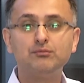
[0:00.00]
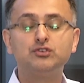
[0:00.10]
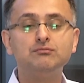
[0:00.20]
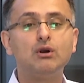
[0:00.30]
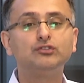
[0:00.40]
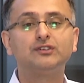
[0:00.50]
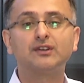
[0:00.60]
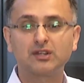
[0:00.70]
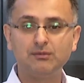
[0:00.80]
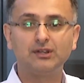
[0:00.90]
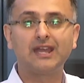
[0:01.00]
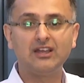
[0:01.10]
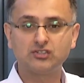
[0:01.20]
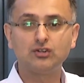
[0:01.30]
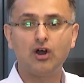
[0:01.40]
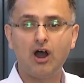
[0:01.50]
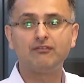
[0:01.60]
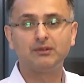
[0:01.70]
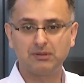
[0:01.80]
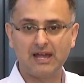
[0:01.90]
do most of their communication off
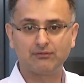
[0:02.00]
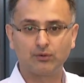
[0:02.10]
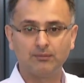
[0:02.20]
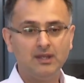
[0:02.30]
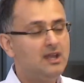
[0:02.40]
the platform.